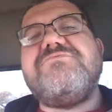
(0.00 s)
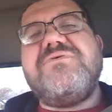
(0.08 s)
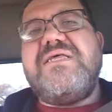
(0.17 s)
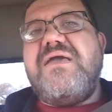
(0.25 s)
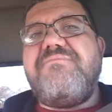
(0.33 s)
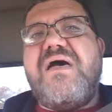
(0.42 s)

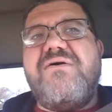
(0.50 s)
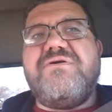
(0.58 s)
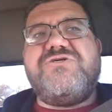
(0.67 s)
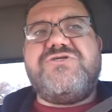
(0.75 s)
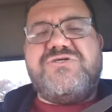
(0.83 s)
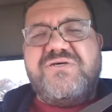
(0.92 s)
with the amount
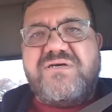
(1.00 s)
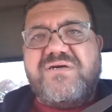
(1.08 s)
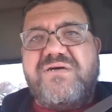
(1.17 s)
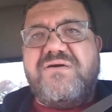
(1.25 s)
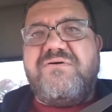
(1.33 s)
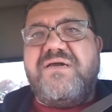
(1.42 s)
of
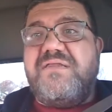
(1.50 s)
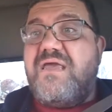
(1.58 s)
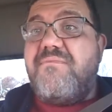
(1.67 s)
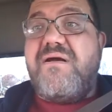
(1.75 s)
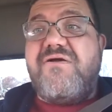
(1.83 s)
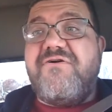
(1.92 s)
sugar and the
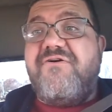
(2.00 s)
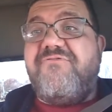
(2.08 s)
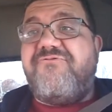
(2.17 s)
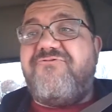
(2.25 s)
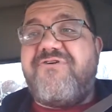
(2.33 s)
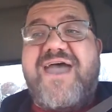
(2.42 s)
amount
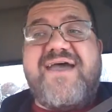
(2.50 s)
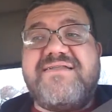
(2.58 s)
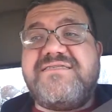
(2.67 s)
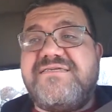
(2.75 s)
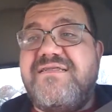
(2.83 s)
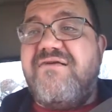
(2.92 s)
of
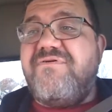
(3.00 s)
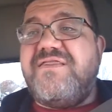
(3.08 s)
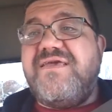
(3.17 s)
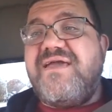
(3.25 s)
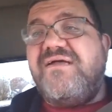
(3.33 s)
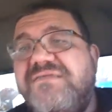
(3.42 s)
fats and
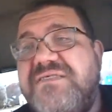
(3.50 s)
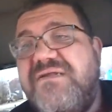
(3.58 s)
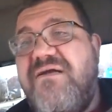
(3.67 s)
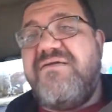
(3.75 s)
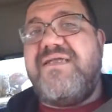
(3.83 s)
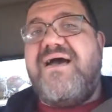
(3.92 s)
everything else in
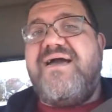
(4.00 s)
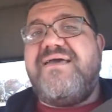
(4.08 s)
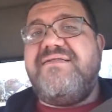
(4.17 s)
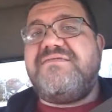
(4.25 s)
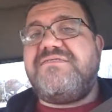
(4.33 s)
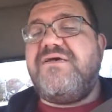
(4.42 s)
our
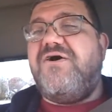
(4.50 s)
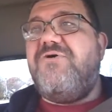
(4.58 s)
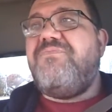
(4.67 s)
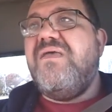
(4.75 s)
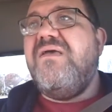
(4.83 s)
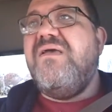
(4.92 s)
diet. So,